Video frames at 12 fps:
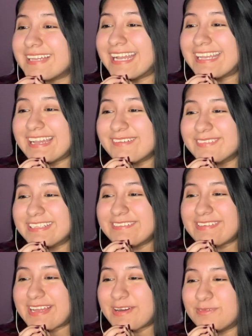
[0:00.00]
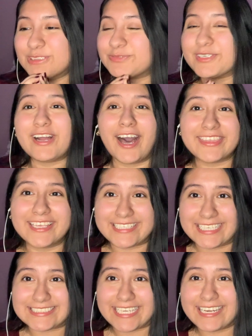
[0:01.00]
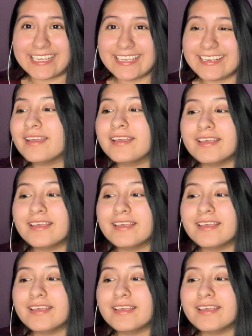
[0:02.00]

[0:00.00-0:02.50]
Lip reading: I can't believe I almost forgot that they dated.